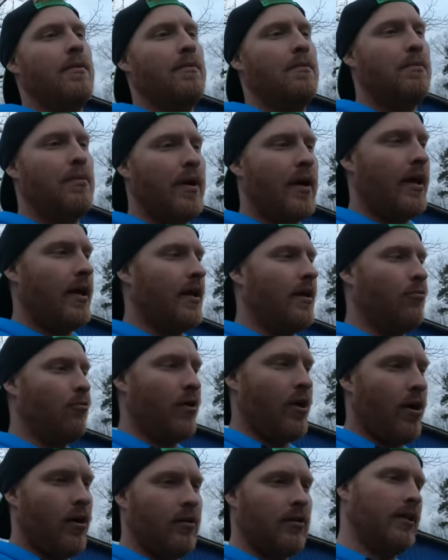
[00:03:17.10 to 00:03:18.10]
but
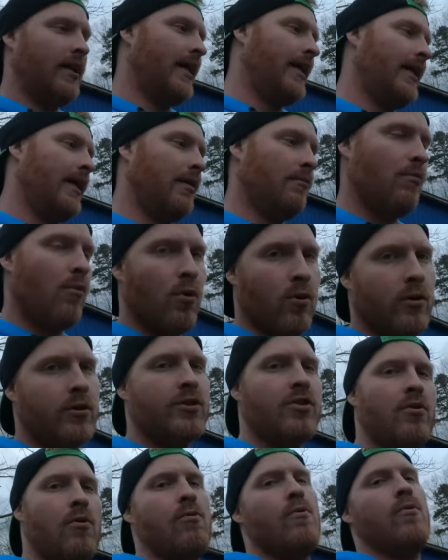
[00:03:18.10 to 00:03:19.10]
we are leaning more
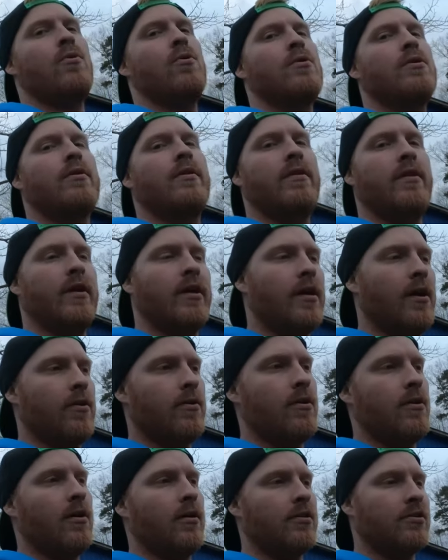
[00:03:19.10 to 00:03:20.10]
toward the
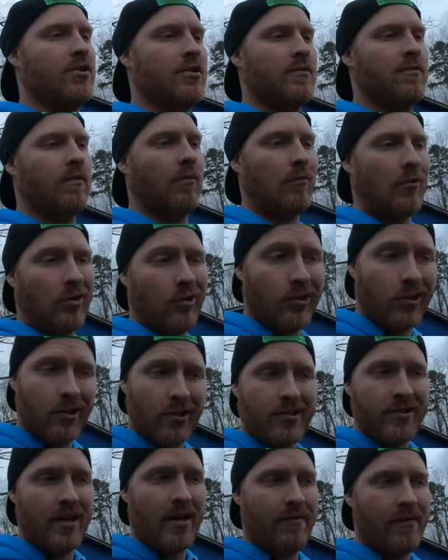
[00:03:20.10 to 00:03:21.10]
go-kart just from the
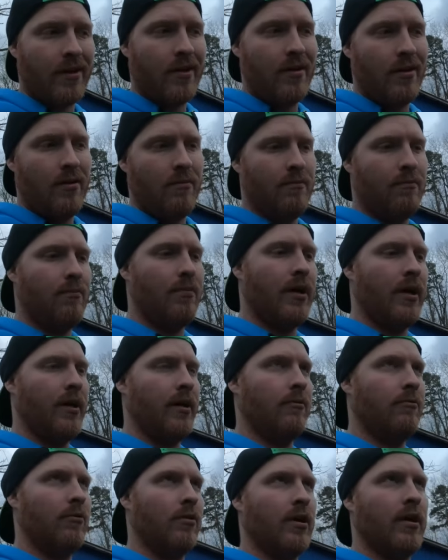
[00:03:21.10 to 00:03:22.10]
looks of it,
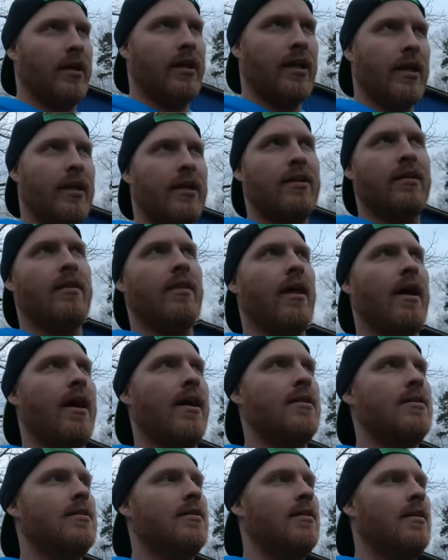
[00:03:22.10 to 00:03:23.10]
but we're going to get into
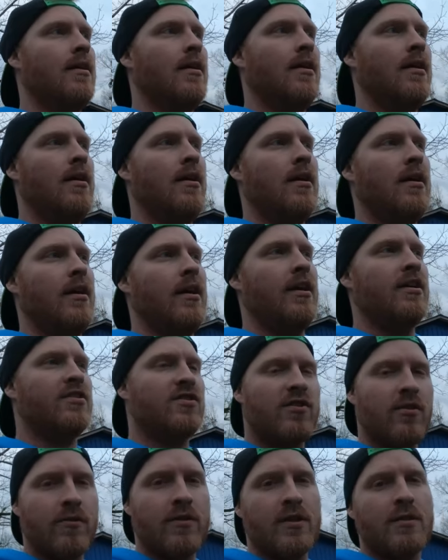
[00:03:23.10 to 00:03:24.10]
that as
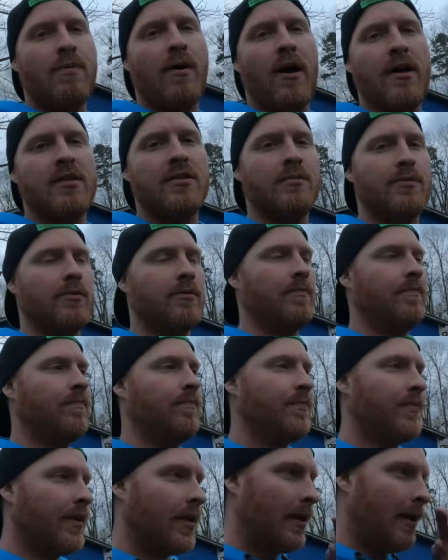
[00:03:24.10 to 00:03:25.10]
soon as possible.
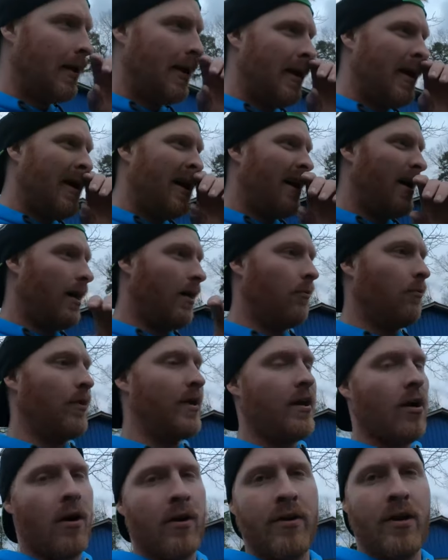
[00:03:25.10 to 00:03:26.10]
Uh,
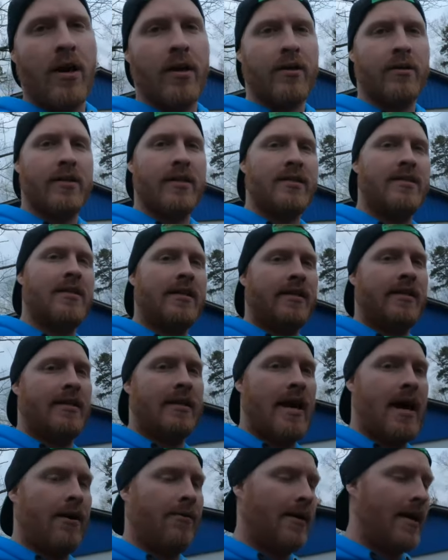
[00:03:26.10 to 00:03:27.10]
we are not going to attend the
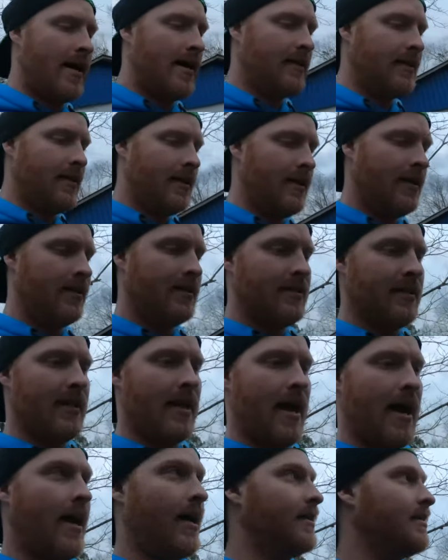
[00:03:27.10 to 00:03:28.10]
night ride
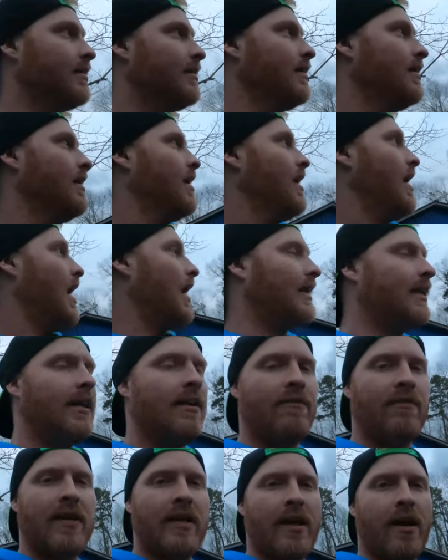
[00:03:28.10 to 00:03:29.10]
tonight. I did
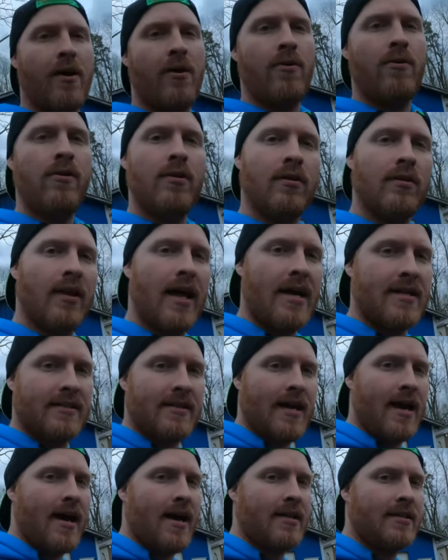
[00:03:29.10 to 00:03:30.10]
a video last
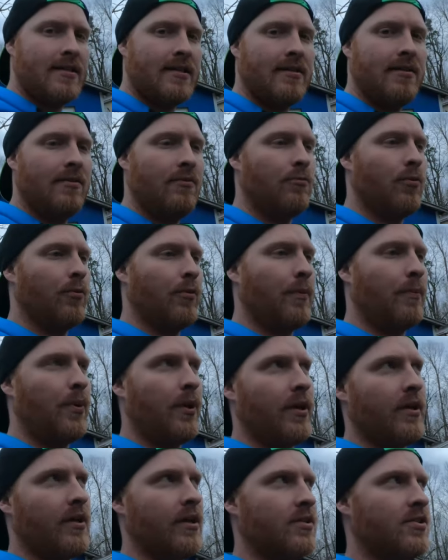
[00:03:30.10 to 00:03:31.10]
night where we
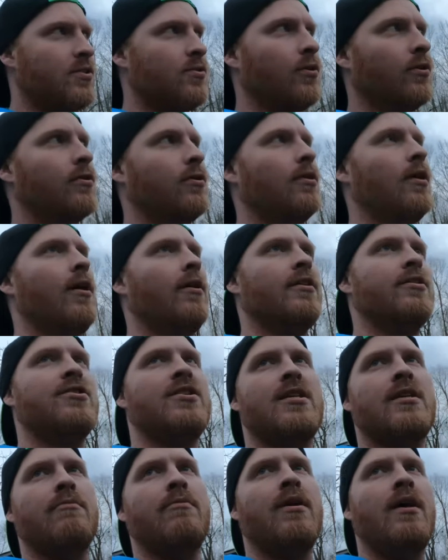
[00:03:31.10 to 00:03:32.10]
put a snorkel on a
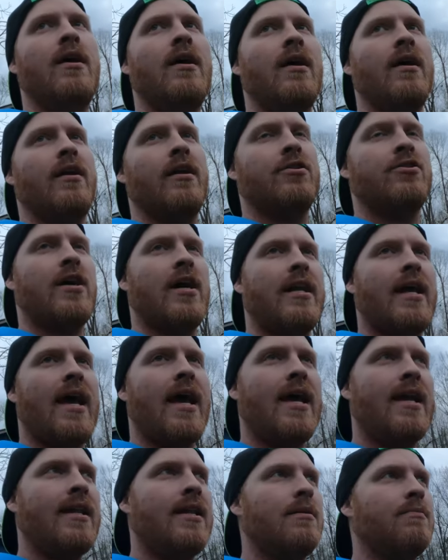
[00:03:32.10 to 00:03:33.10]
Jeep. And I tried to
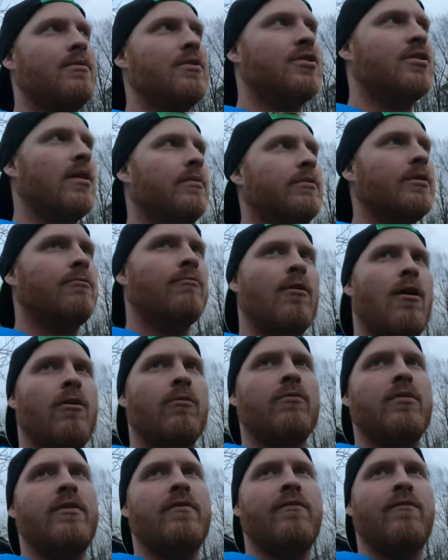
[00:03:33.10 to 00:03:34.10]
edit it, but there's something wrong
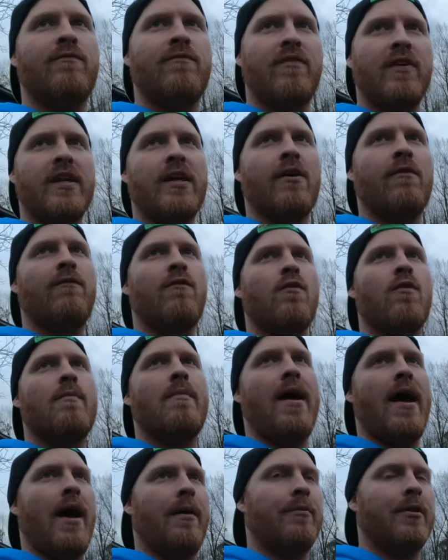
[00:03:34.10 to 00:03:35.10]
with the video
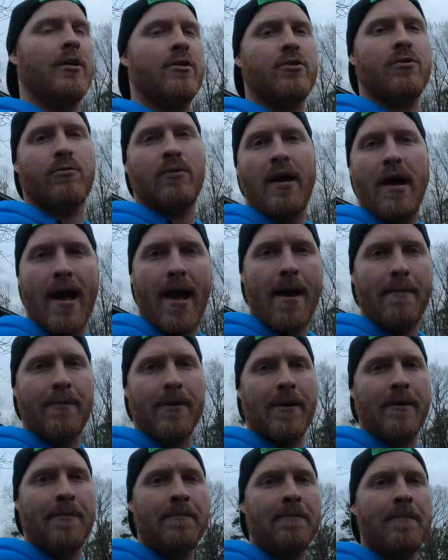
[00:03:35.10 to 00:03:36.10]
format. I'm not sure what
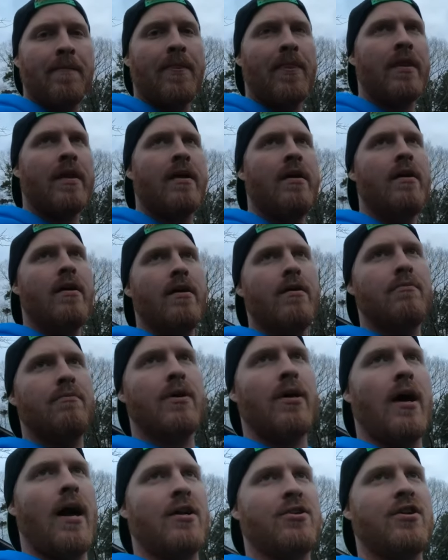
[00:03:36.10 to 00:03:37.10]
happened,
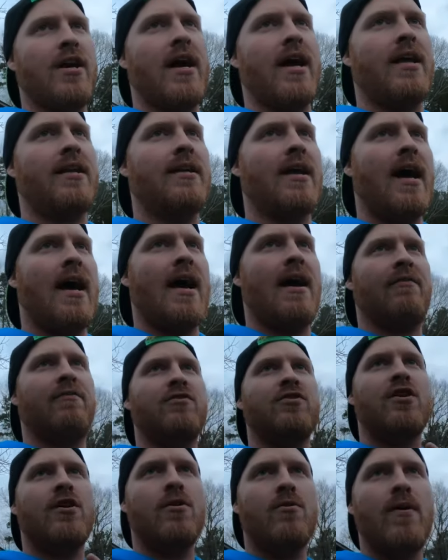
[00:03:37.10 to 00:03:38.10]
but I tried. I have
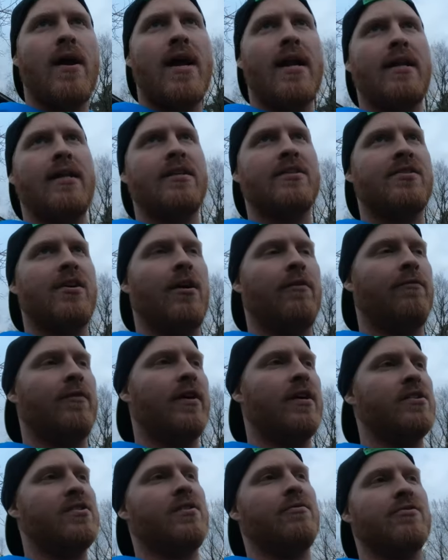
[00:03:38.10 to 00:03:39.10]
two editing
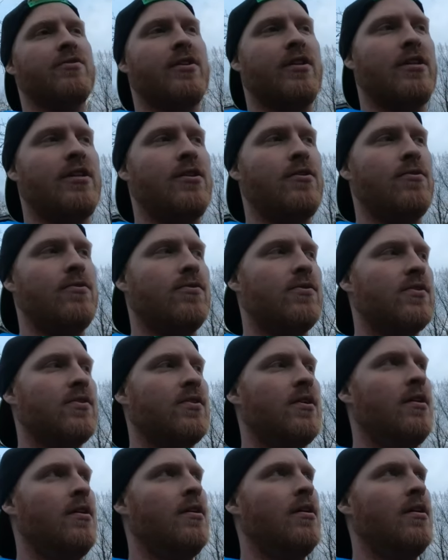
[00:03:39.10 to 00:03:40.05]
softwares, and I was going to use